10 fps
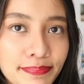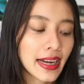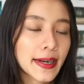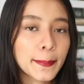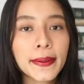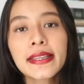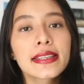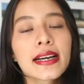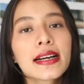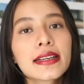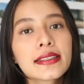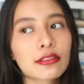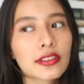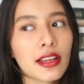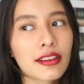Carpeta
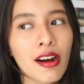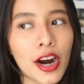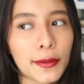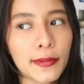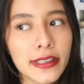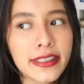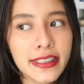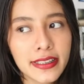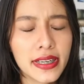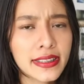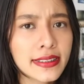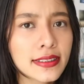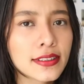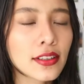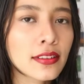sounds like carpet, but this
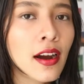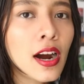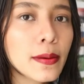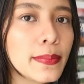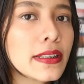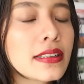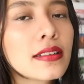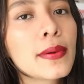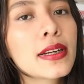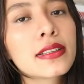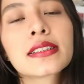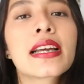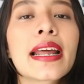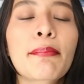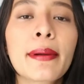is not carpet, because
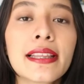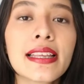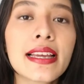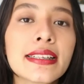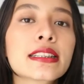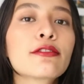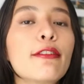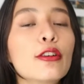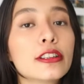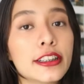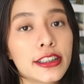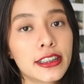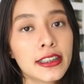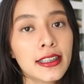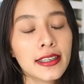carpeta is
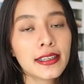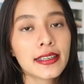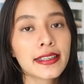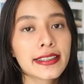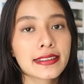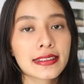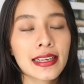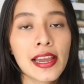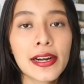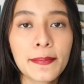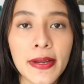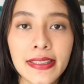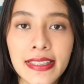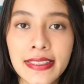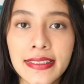folder and
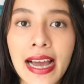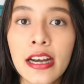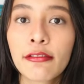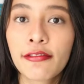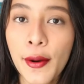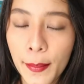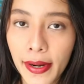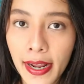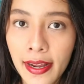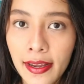carpet is alfombra.